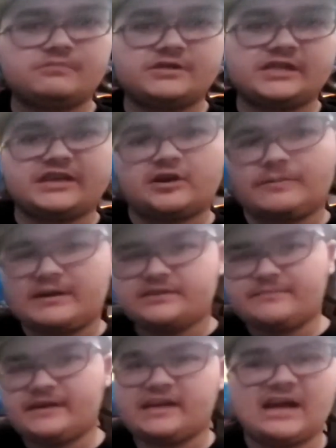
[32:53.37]
First, they can go back
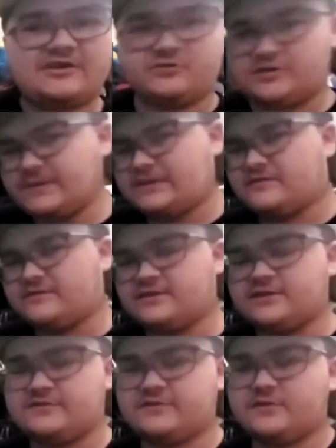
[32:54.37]
to making actual special
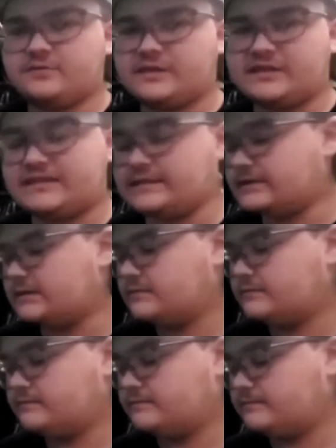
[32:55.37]
features for the releases.
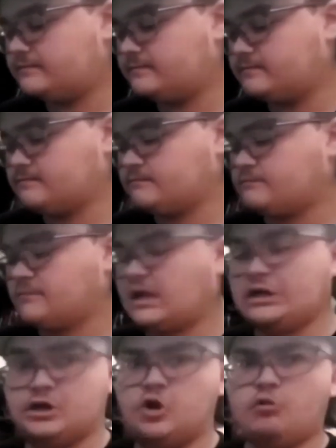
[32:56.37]

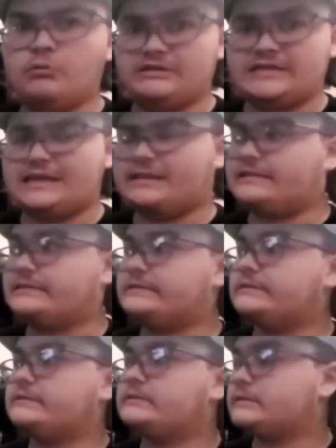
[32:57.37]
New ones, at least.
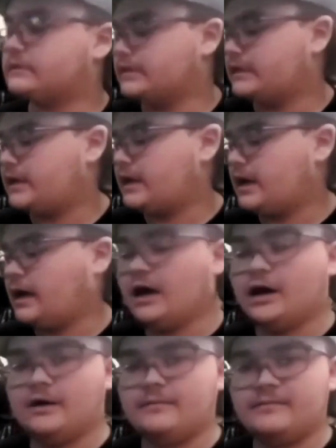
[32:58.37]

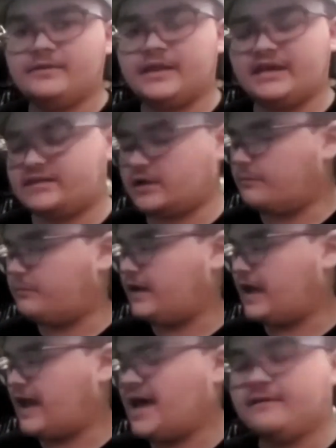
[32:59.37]
Next up,
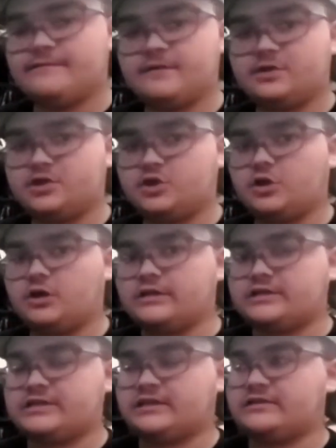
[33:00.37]
we have
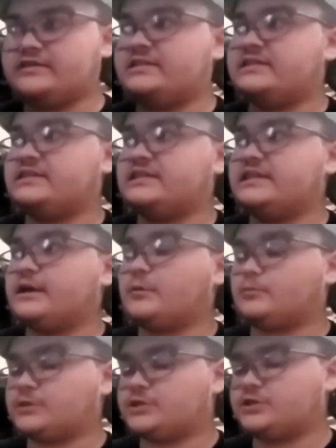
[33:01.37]
Jaws. Now, this is the
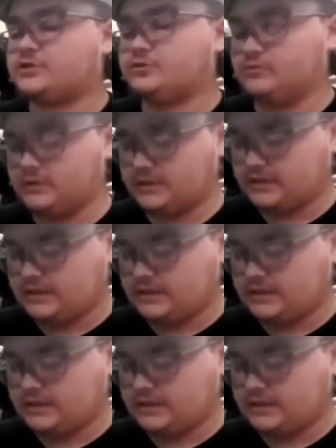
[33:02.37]
original